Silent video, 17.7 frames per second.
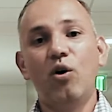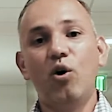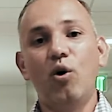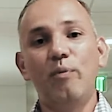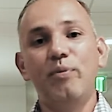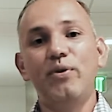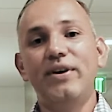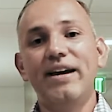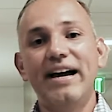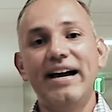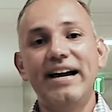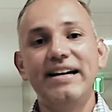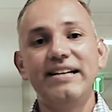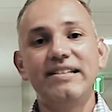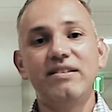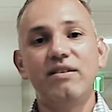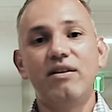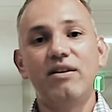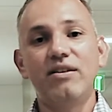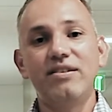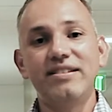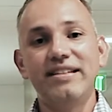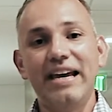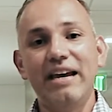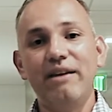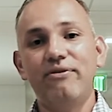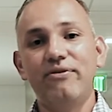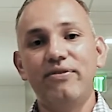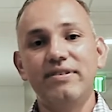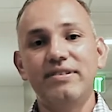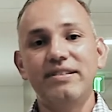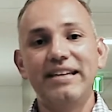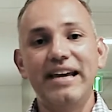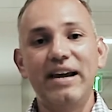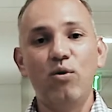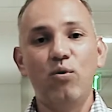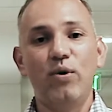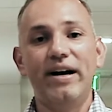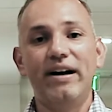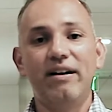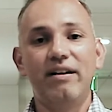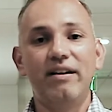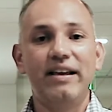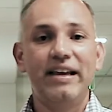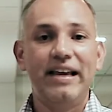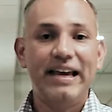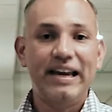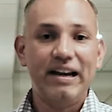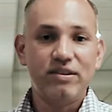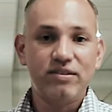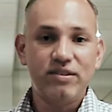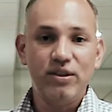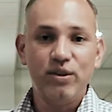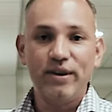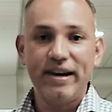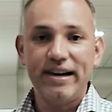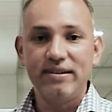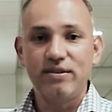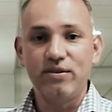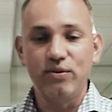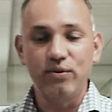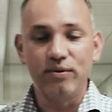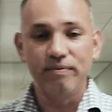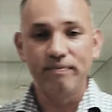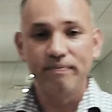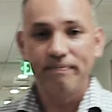Hope you guys are safe, stay well, and I'll see you guys soon.